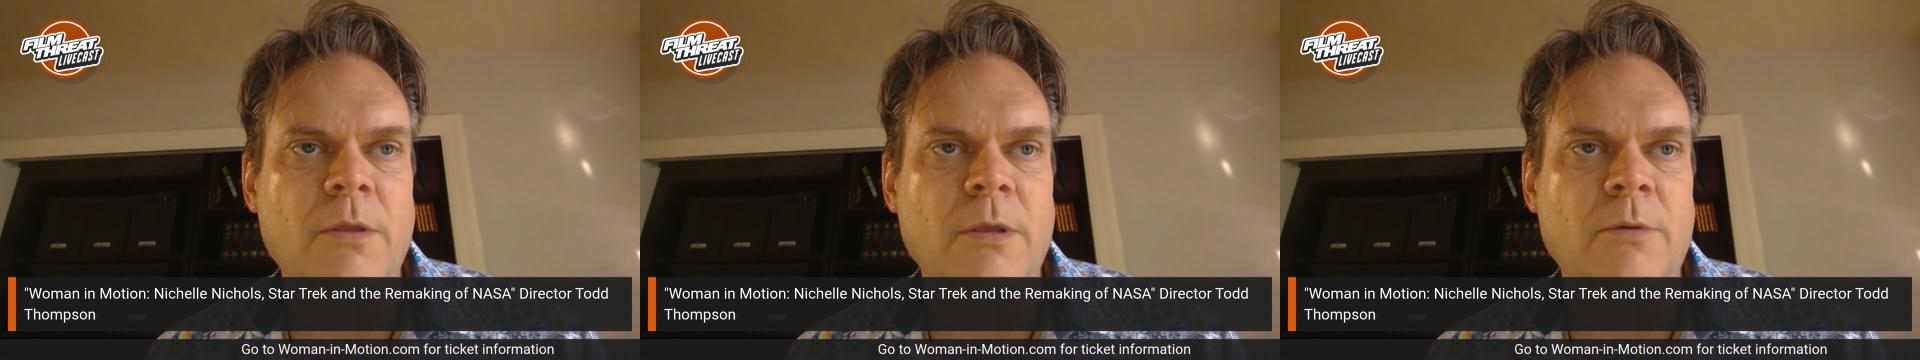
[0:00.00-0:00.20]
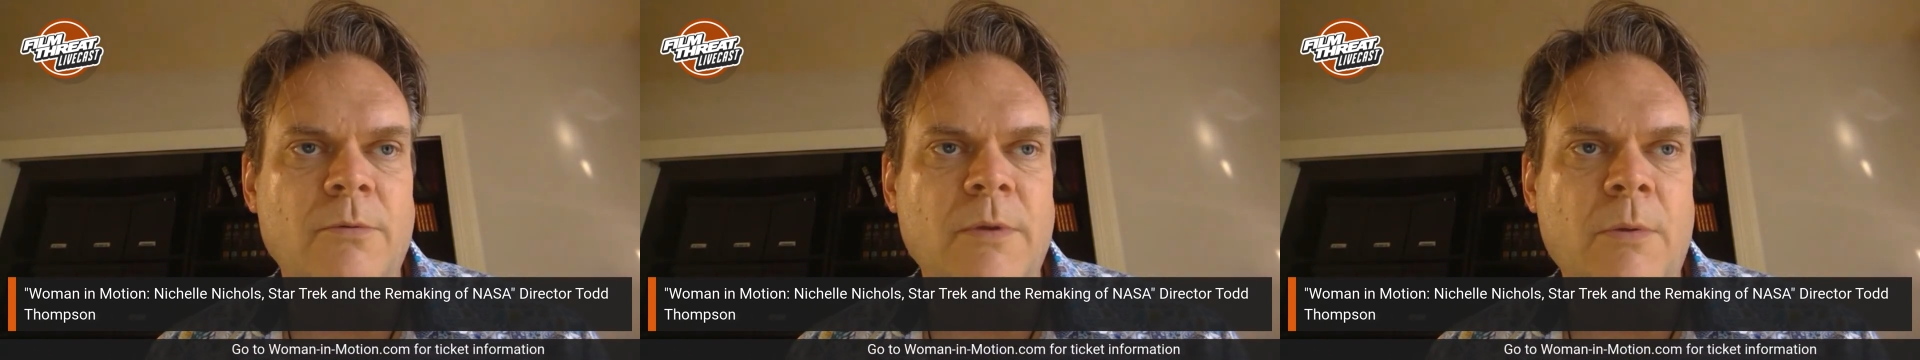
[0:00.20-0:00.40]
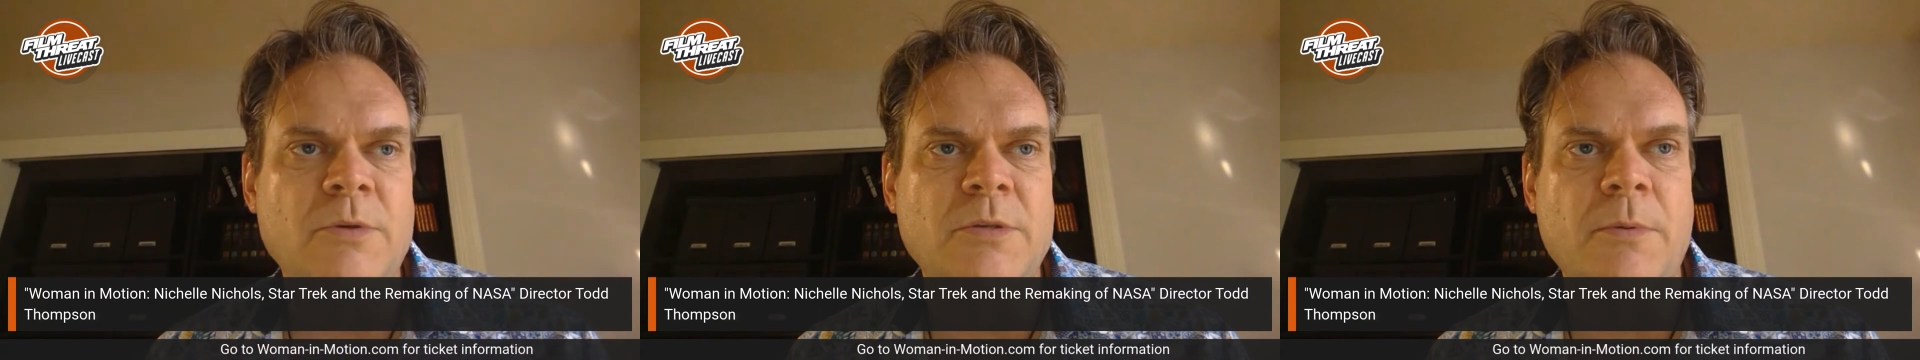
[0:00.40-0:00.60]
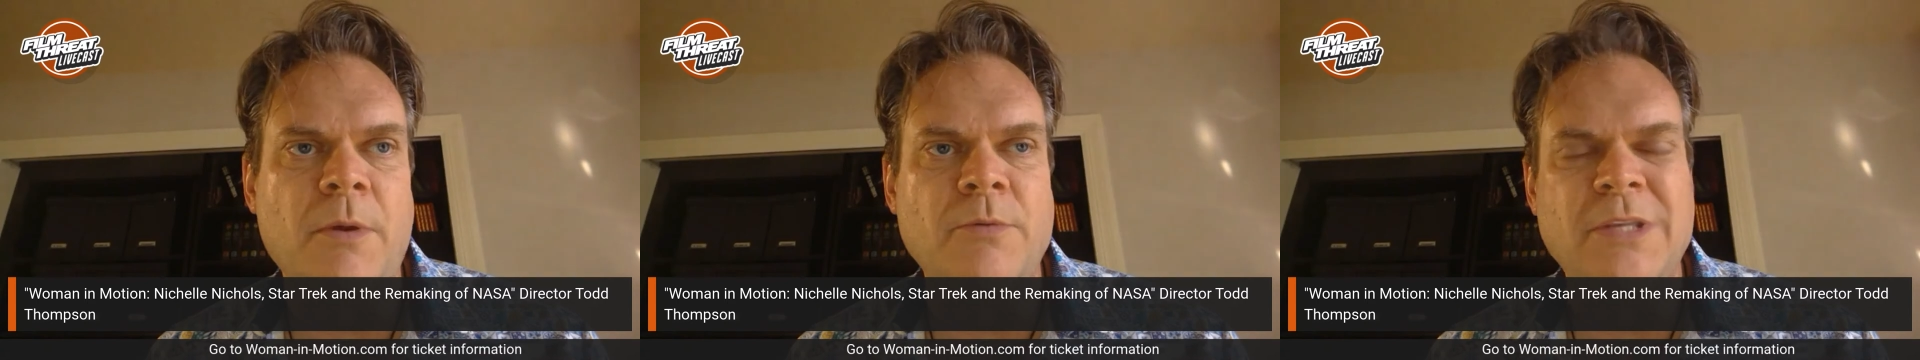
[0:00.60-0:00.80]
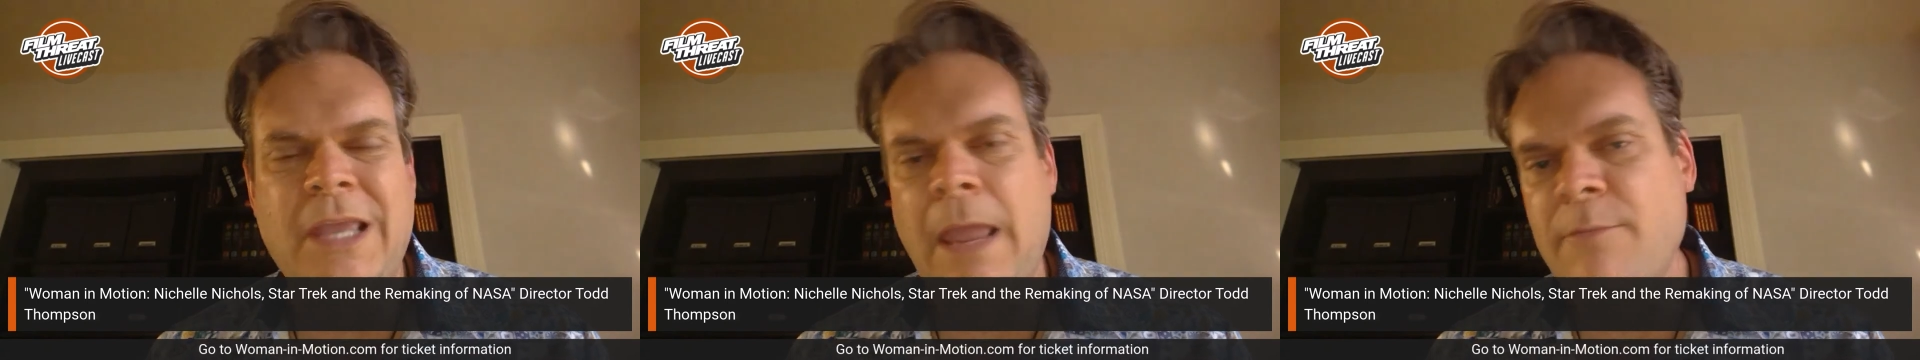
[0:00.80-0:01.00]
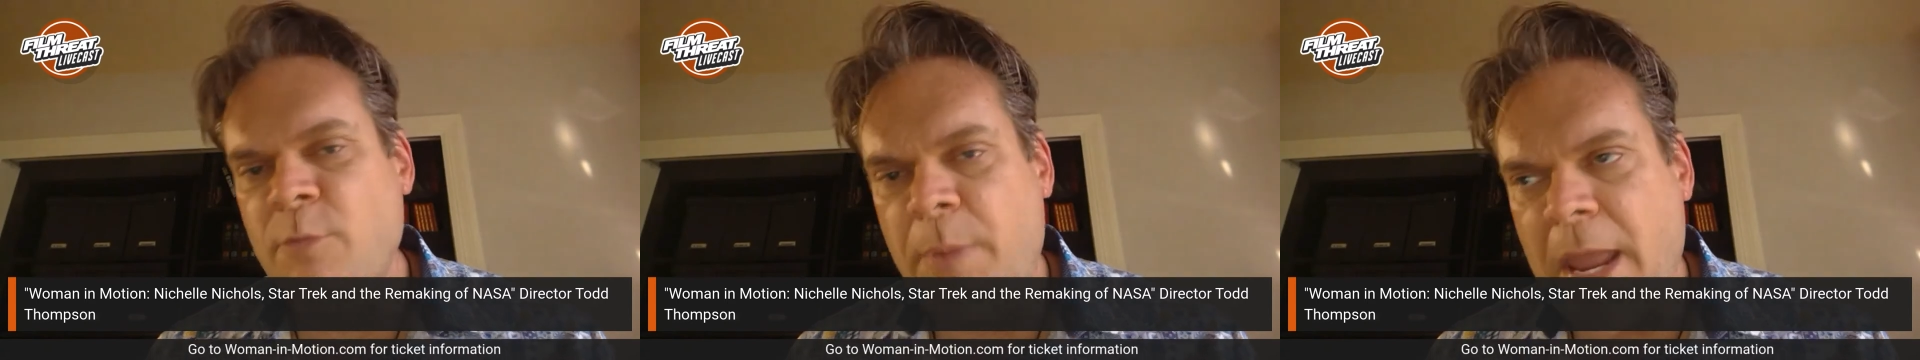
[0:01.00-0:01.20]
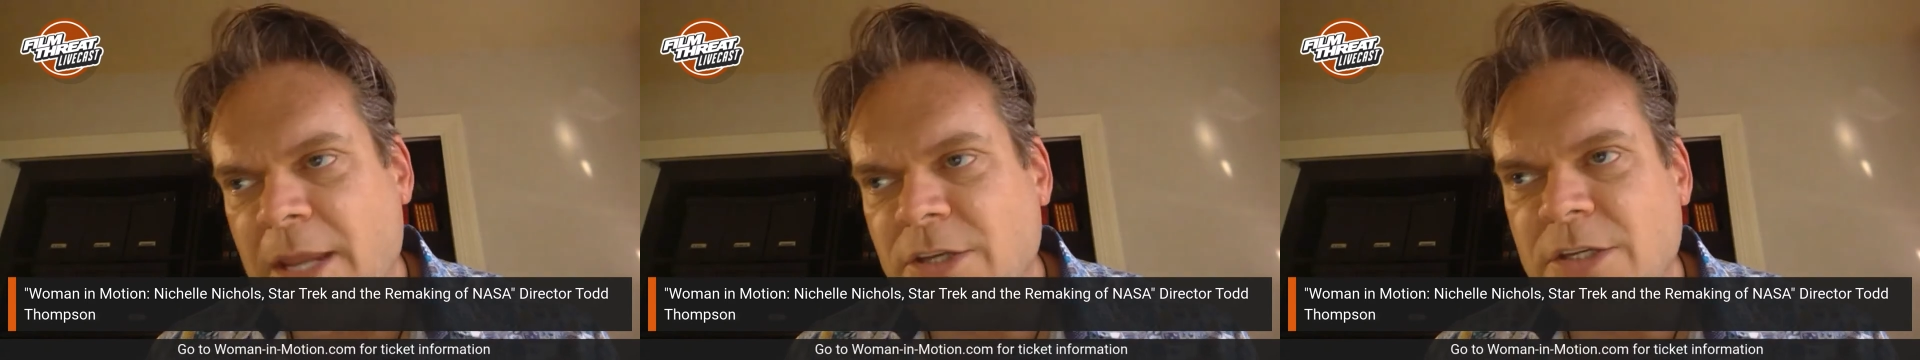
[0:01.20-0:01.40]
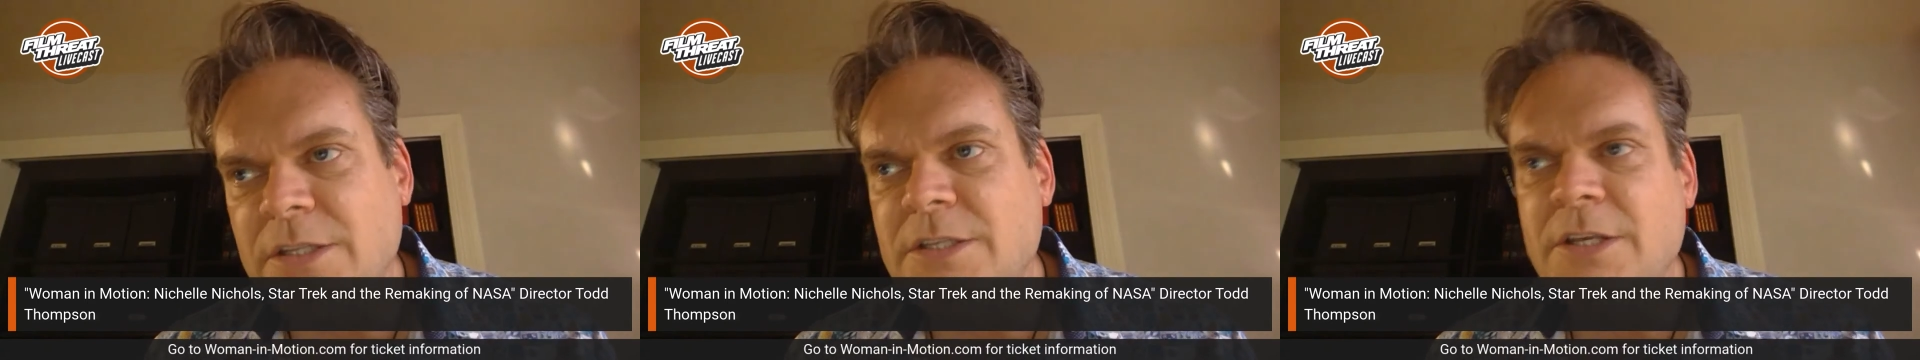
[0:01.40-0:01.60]
It, it was a, it was a game of
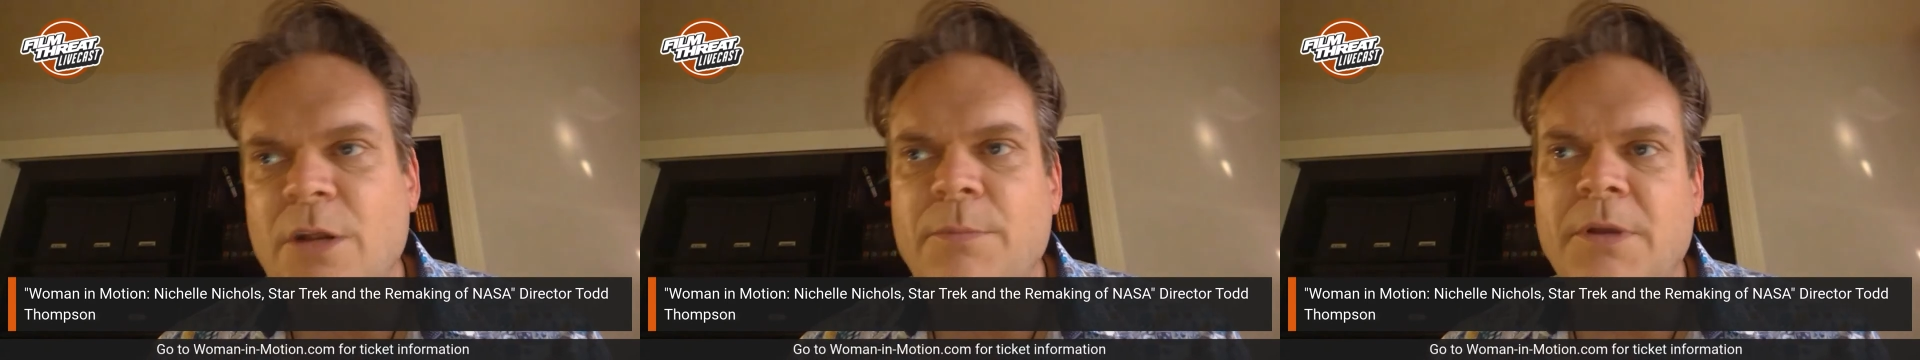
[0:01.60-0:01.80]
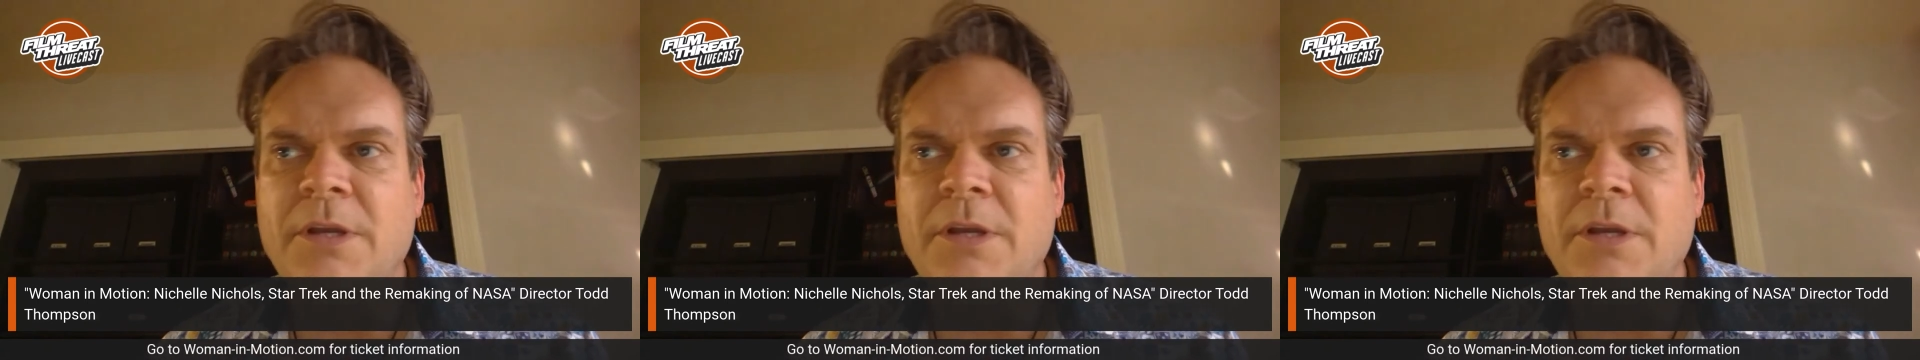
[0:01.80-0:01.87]
patience, you know,